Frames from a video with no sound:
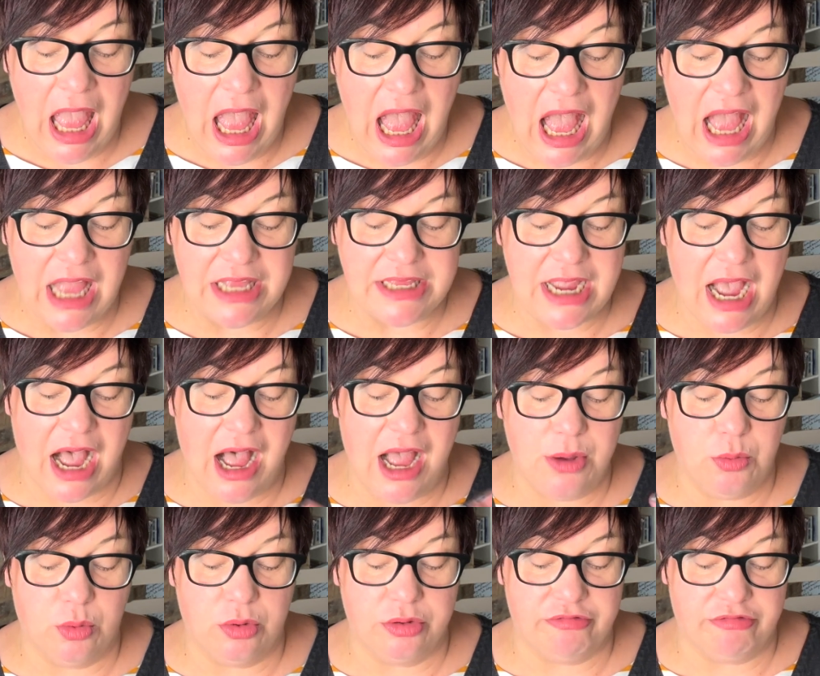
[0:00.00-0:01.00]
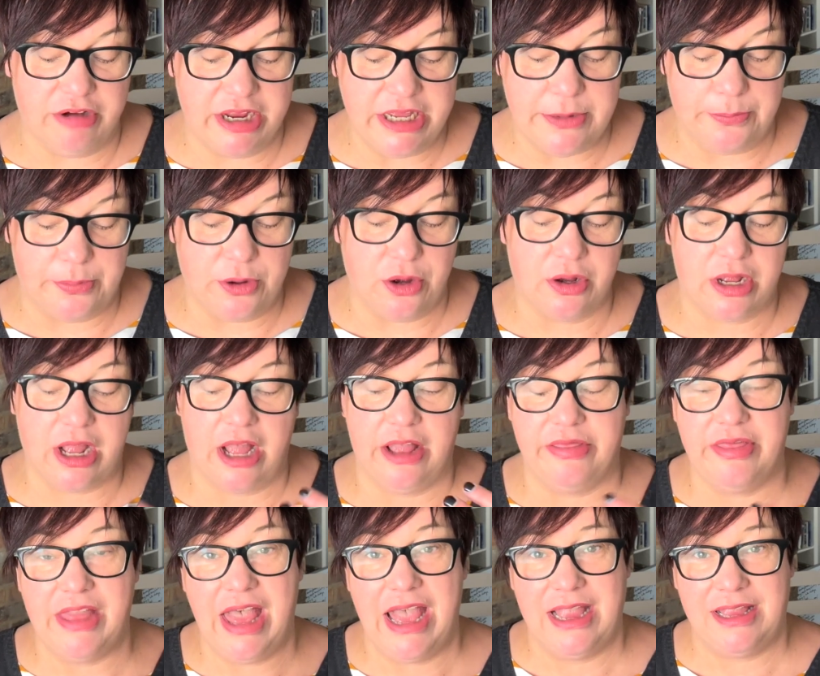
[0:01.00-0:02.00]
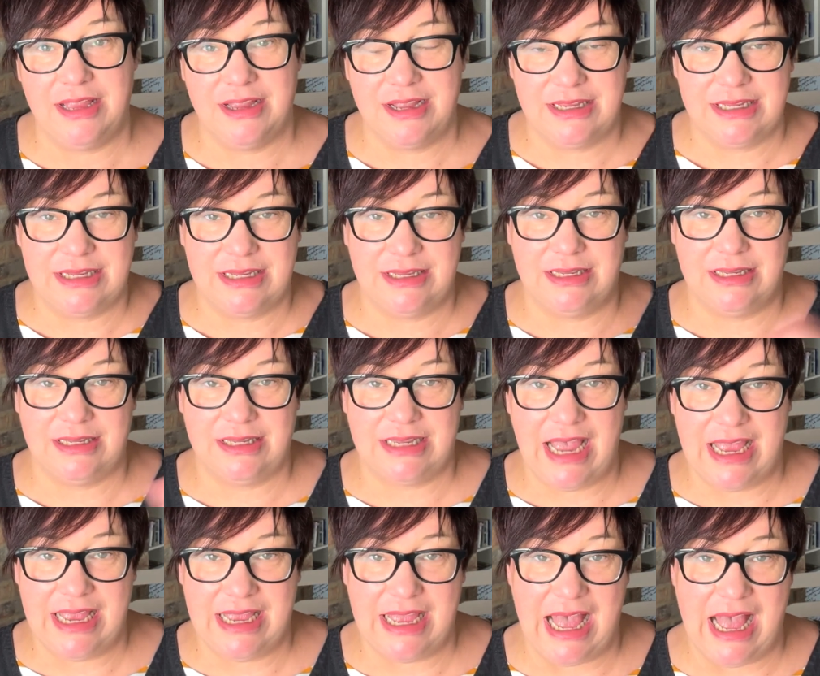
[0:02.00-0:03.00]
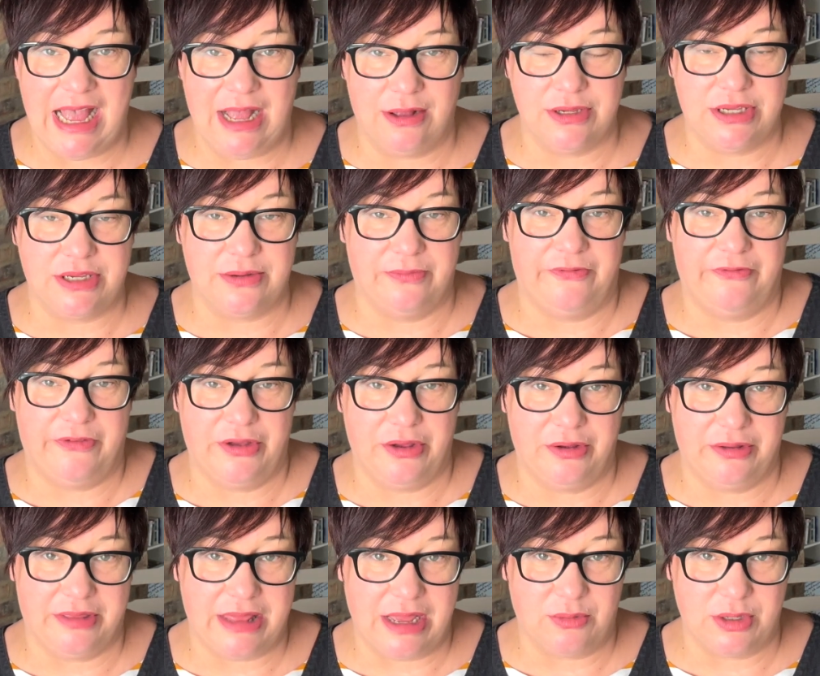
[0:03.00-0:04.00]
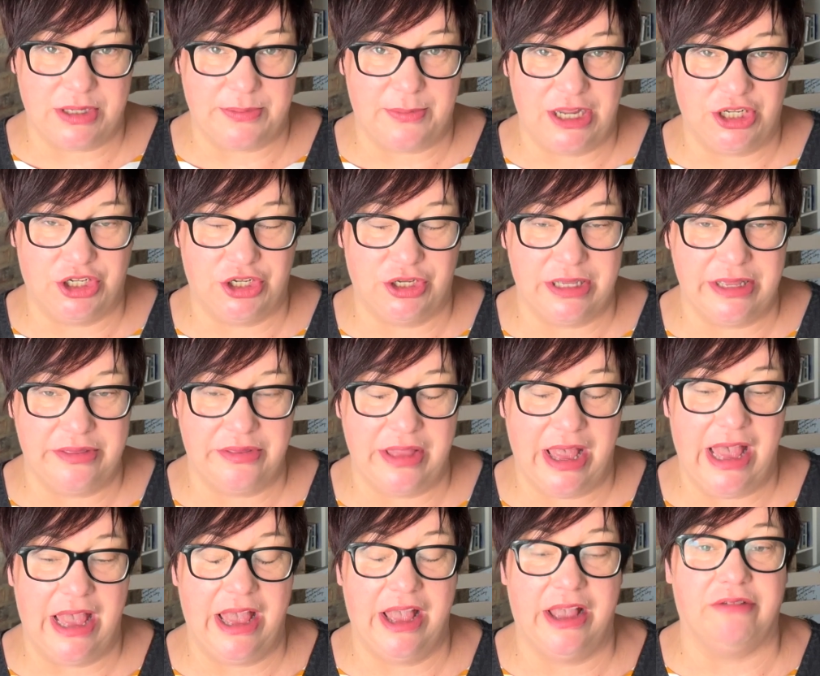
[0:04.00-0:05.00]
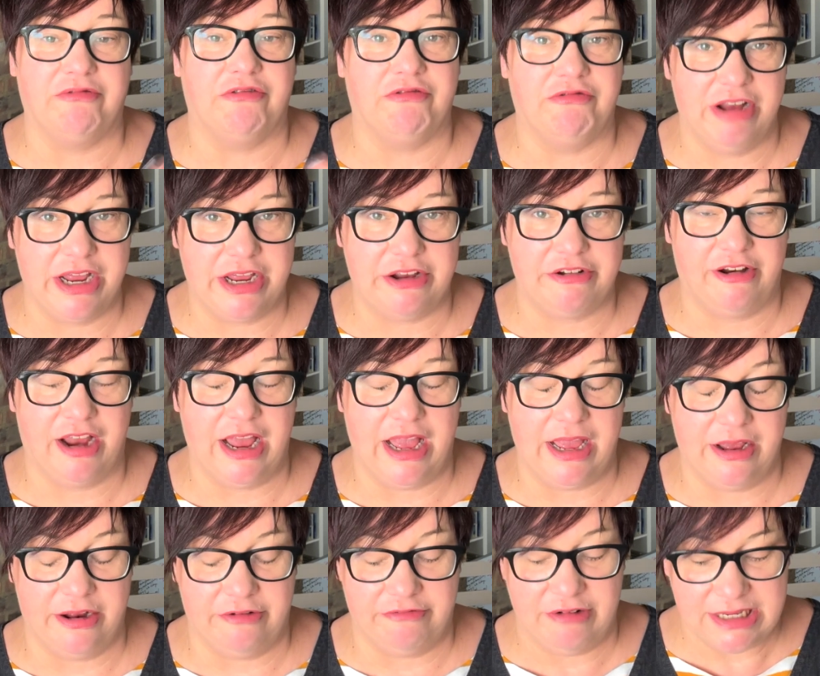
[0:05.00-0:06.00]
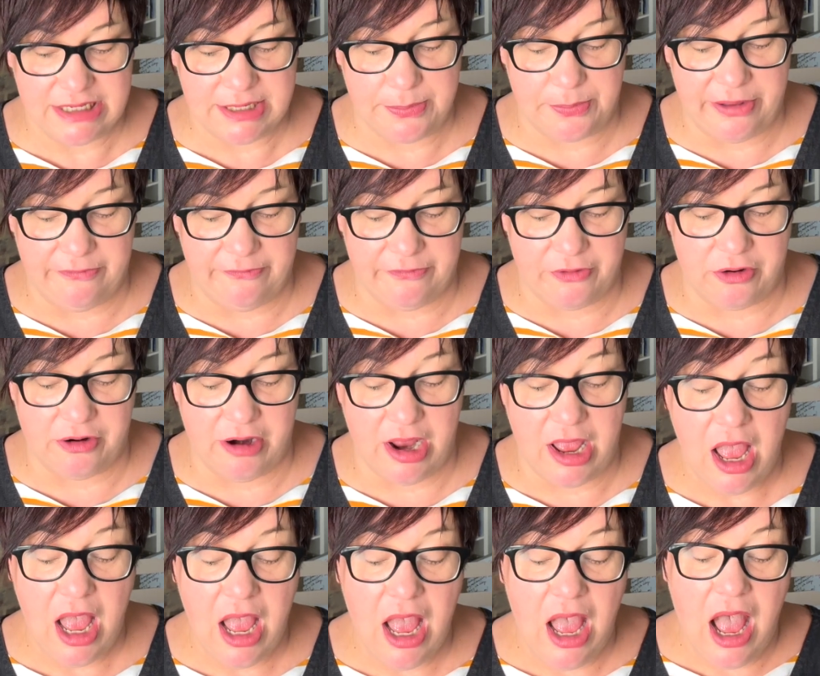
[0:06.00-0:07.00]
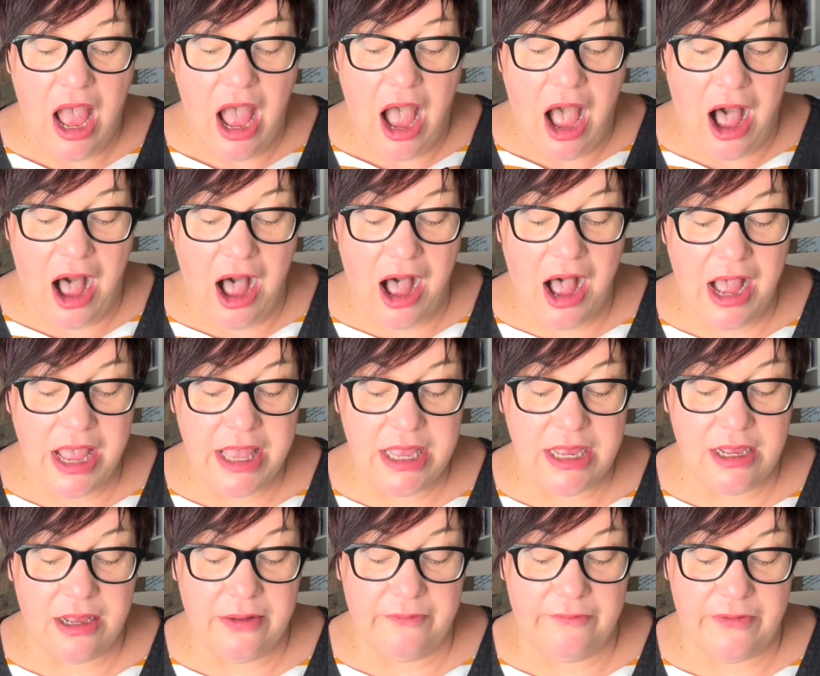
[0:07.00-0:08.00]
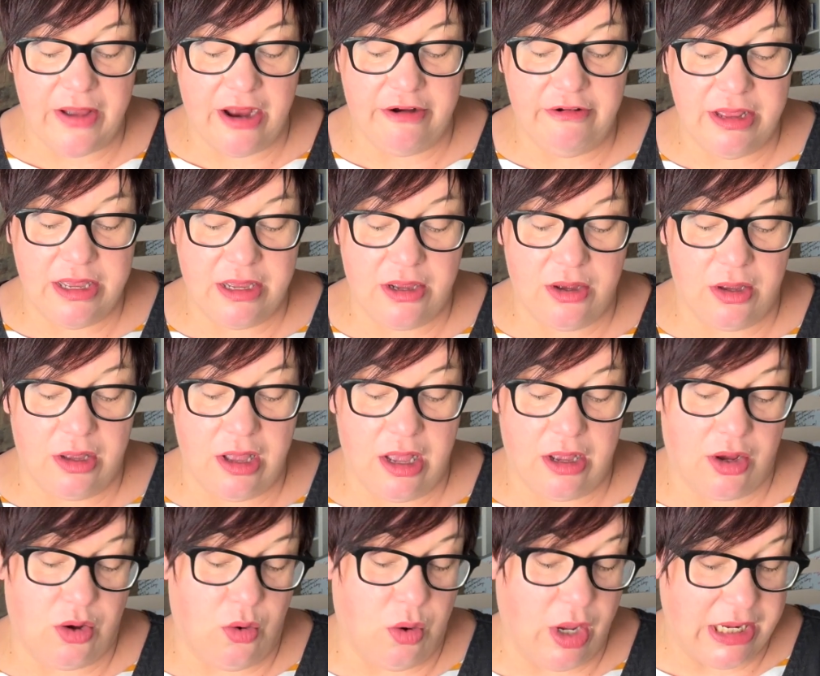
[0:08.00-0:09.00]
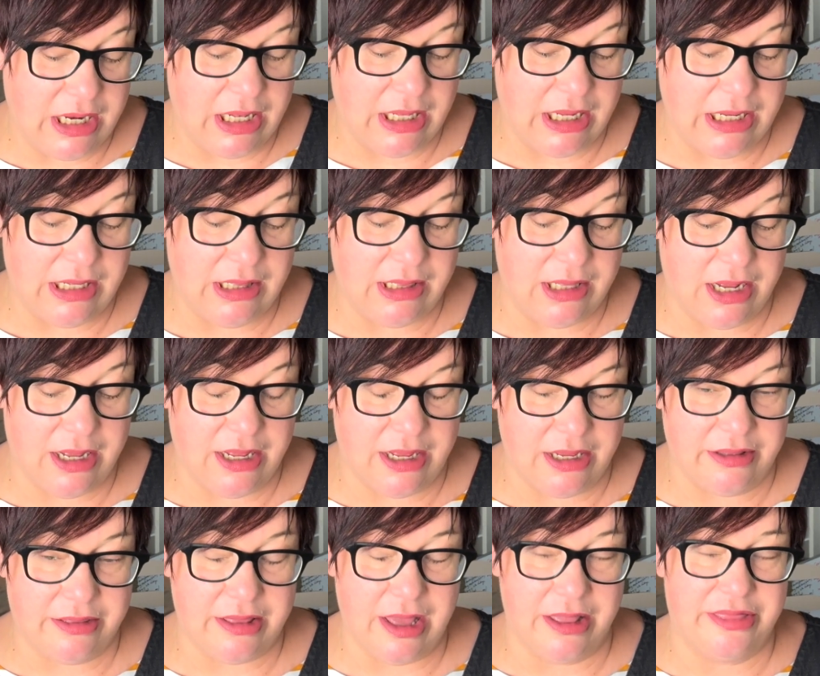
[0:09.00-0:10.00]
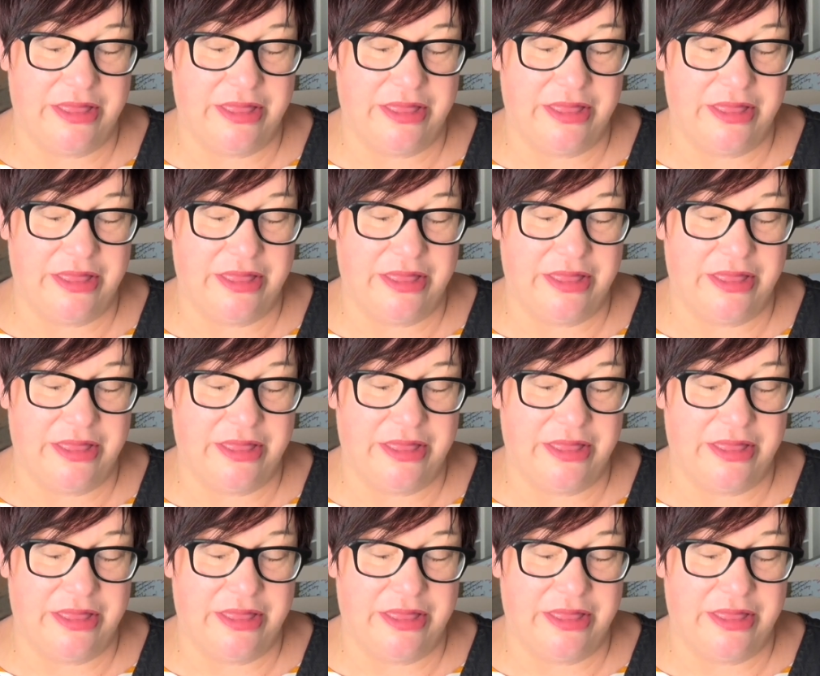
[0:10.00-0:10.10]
and I would read a book and then take out some food that was mentioned in there and recreate a recipe for it. I very quickly learned that